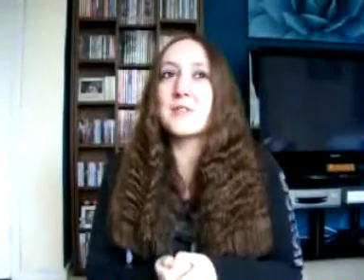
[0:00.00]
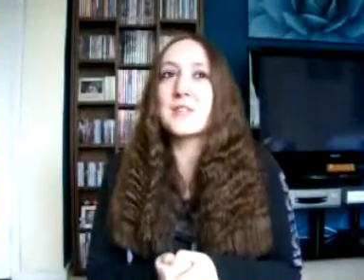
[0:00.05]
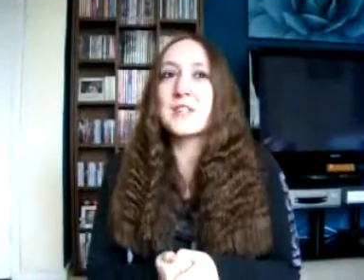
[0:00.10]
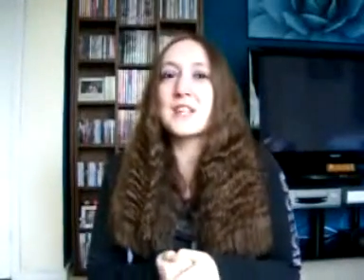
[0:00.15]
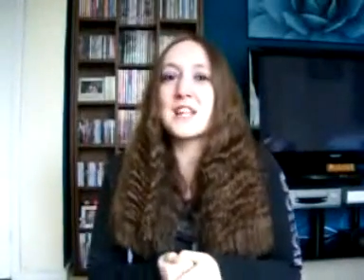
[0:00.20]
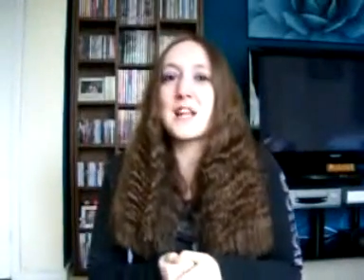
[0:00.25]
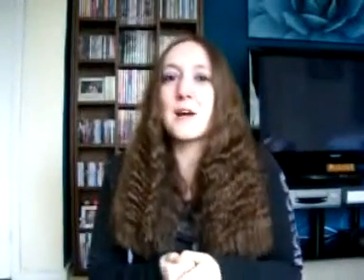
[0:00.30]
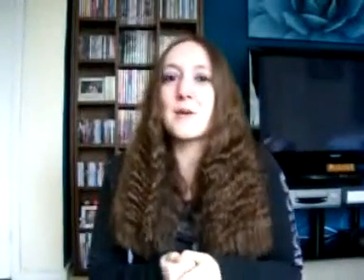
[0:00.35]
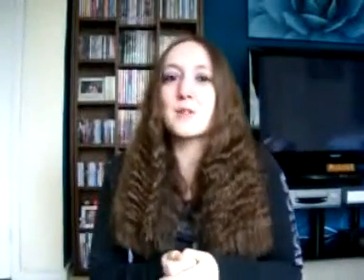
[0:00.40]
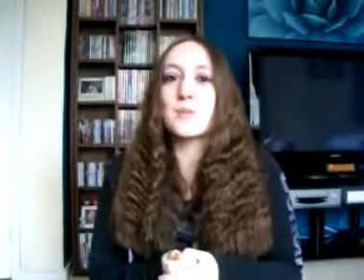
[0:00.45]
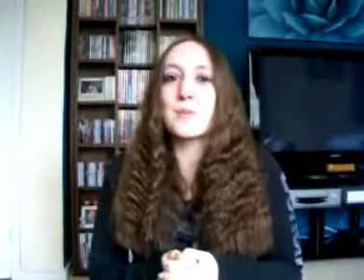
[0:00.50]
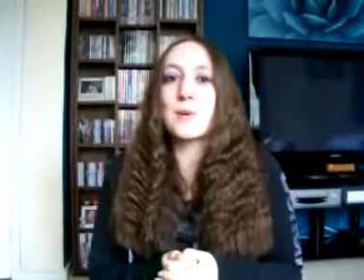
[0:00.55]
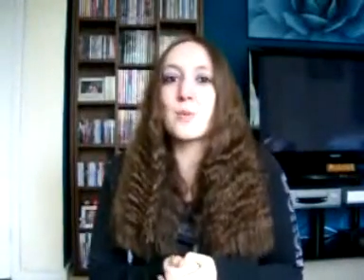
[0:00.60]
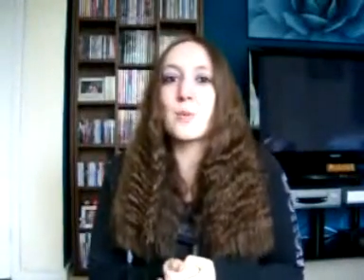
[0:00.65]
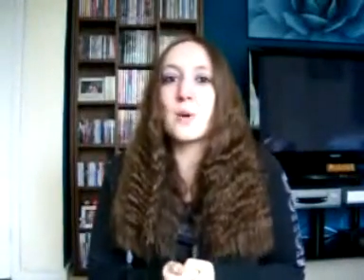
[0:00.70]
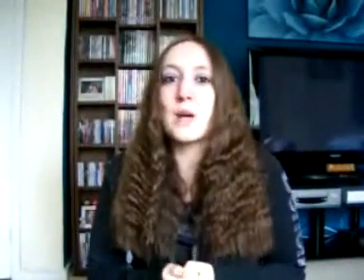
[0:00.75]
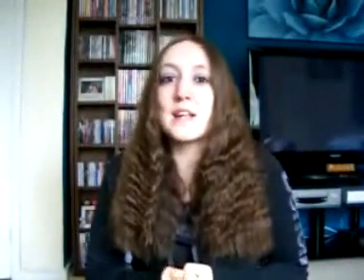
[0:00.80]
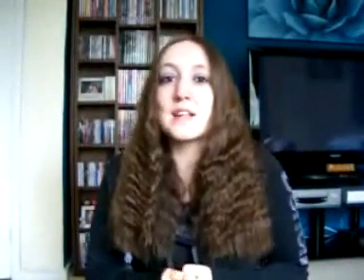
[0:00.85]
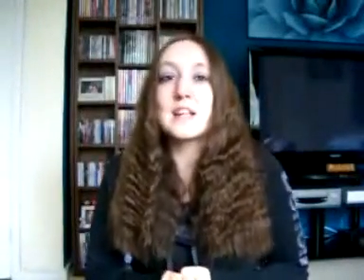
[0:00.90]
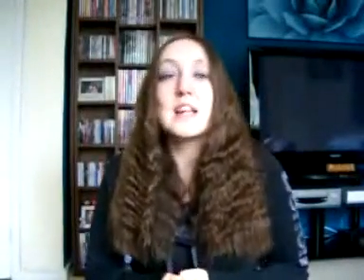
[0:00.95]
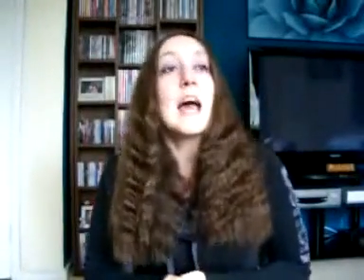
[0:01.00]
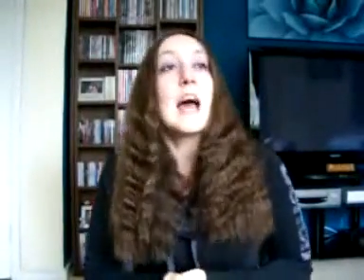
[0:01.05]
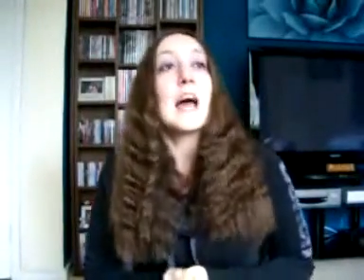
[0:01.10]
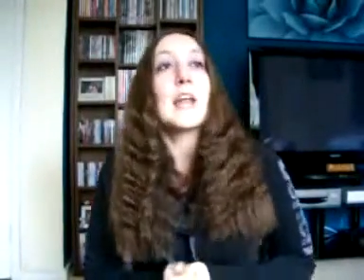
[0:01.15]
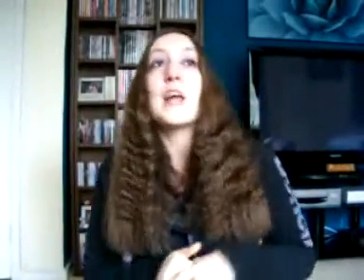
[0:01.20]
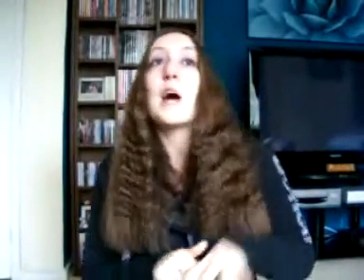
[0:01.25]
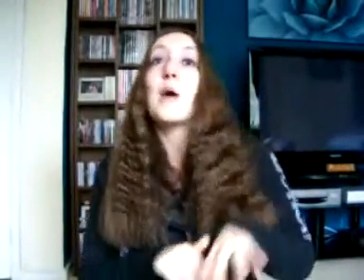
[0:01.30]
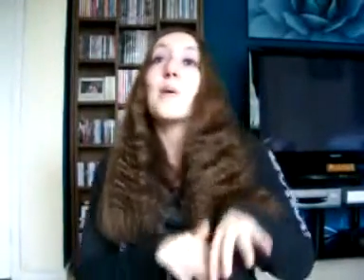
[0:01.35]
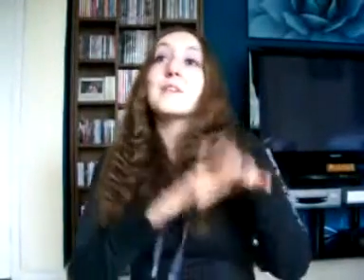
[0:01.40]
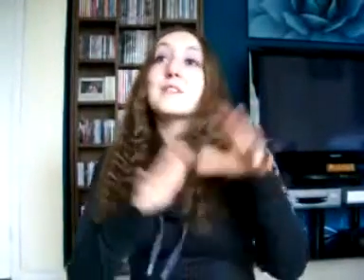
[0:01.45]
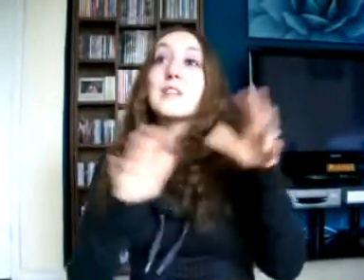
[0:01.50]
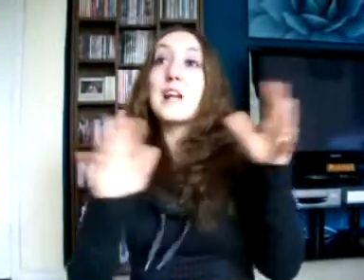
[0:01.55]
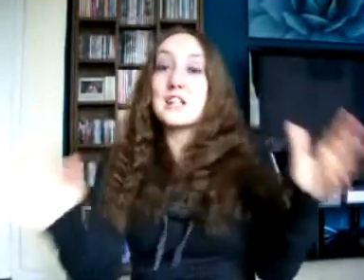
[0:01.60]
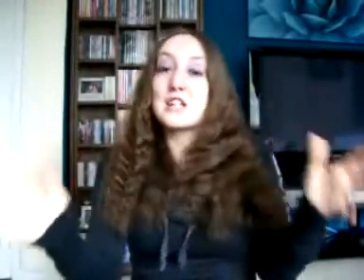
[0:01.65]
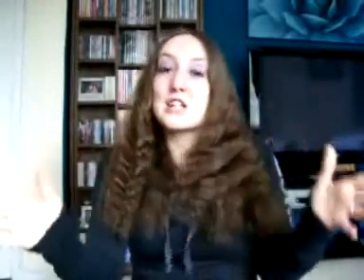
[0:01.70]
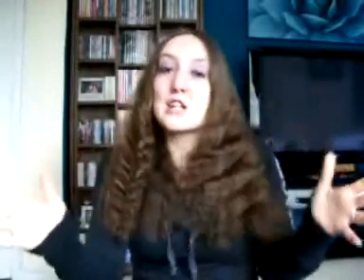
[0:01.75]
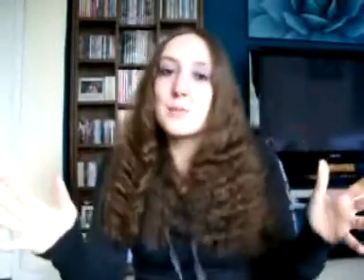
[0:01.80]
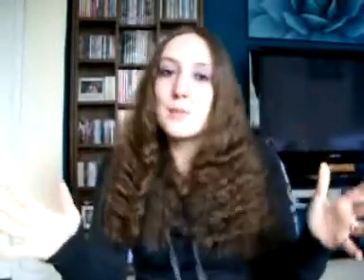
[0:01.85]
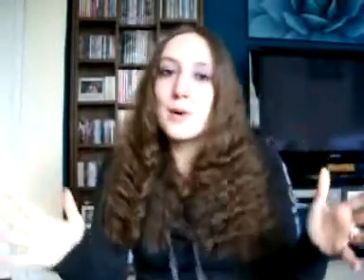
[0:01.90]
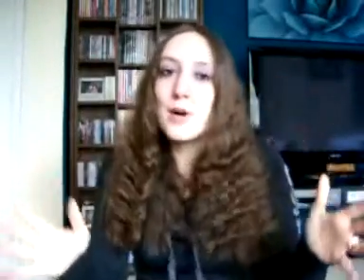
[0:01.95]
So I was thinking that was a bit weird, and now it's
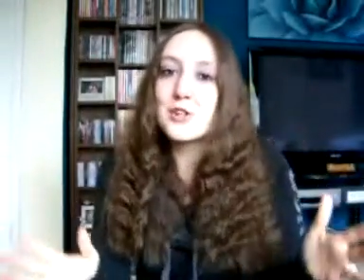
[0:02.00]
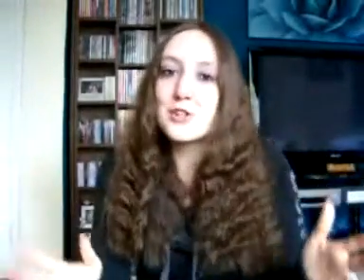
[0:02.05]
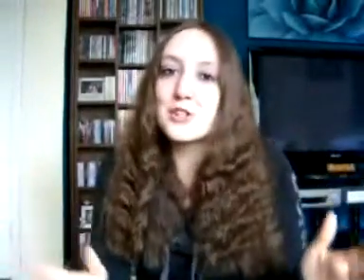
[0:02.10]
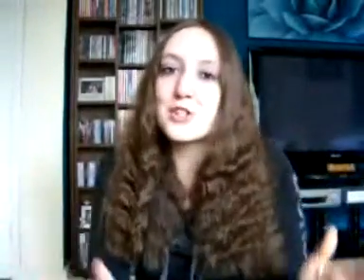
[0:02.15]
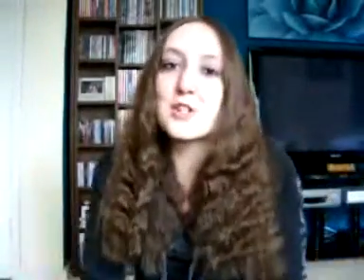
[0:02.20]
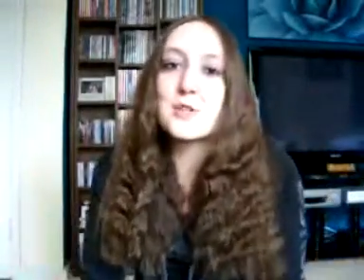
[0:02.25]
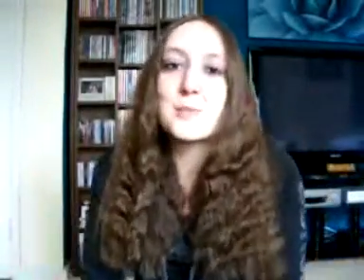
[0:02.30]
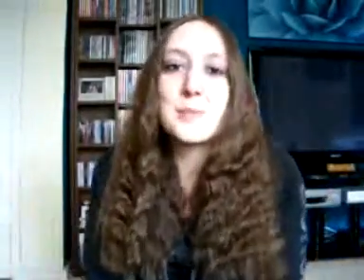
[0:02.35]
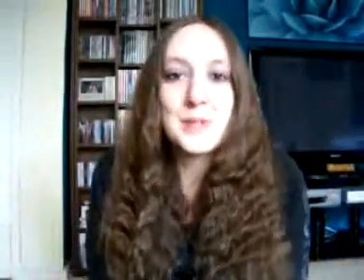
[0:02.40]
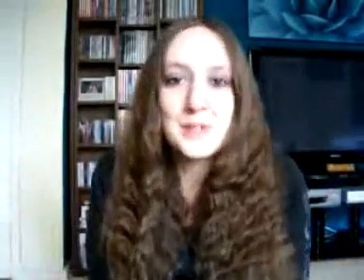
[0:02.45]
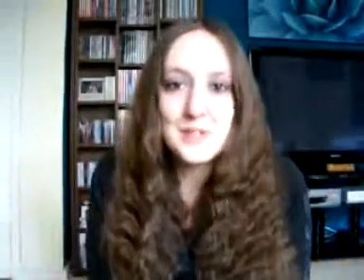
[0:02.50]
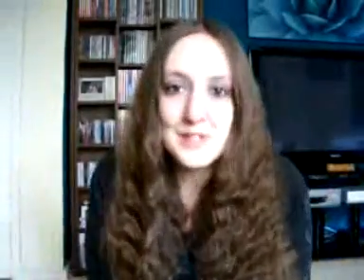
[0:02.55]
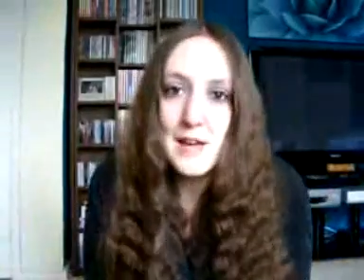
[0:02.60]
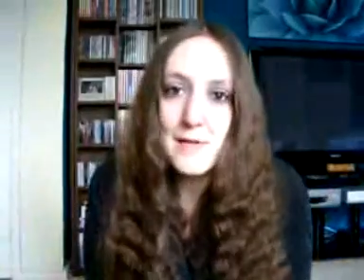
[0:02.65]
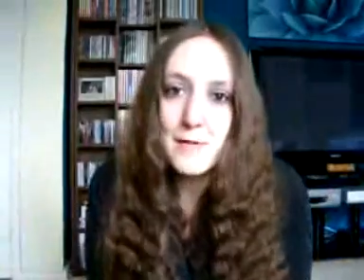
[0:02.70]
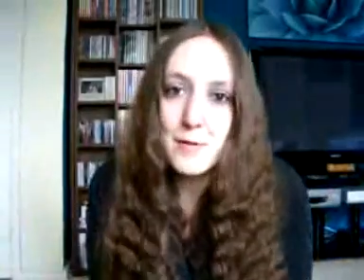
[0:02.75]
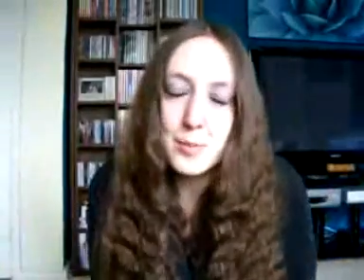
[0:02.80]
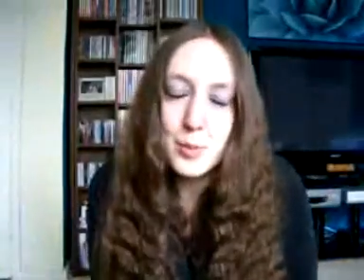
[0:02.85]
actually emerged that it's because